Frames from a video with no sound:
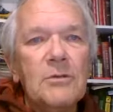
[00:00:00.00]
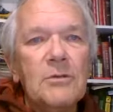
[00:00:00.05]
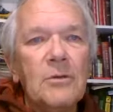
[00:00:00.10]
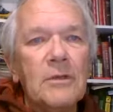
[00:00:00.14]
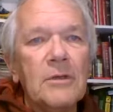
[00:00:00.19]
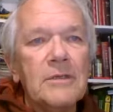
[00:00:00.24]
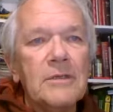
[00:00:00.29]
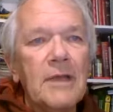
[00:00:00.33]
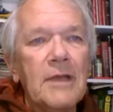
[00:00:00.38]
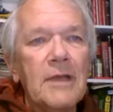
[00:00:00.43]

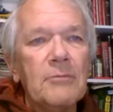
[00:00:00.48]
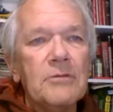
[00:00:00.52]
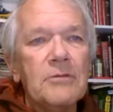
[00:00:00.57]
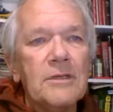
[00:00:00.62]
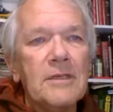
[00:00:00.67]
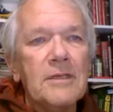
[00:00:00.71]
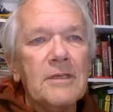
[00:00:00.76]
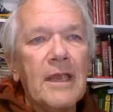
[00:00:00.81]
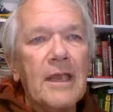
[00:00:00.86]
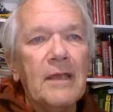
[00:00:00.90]
because that was the
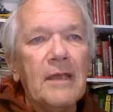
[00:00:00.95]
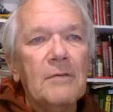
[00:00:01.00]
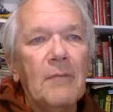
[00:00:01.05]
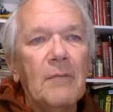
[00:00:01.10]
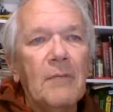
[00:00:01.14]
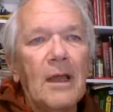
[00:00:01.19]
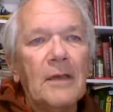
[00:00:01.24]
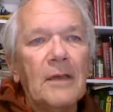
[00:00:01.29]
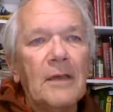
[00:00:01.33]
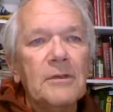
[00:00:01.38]
second
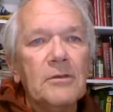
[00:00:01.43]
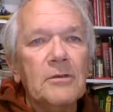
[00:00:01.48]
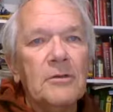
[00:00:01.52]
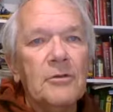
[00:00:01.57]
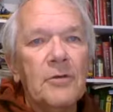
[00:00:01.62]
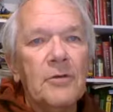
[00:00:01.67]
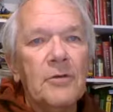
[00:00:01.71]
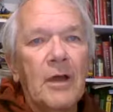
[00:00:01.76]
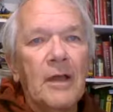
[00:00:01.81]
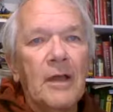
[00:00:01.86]
molecule
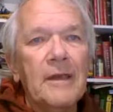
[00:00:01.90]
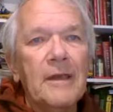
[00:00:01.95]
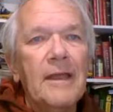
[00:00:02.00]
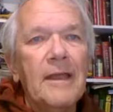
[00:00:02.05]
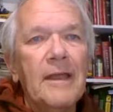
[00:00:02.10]
drawn.